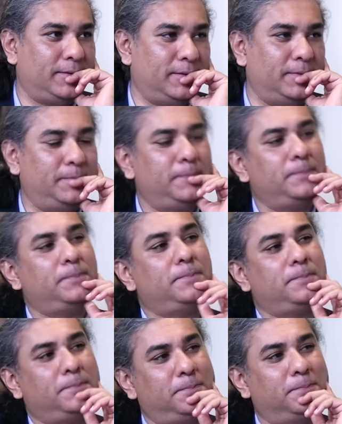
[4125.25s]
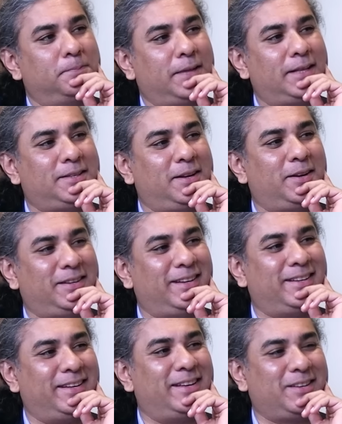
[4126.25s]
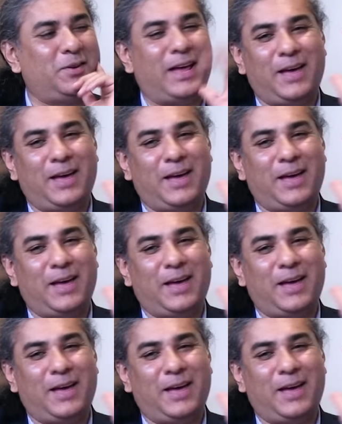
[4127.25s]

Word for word: So that's not going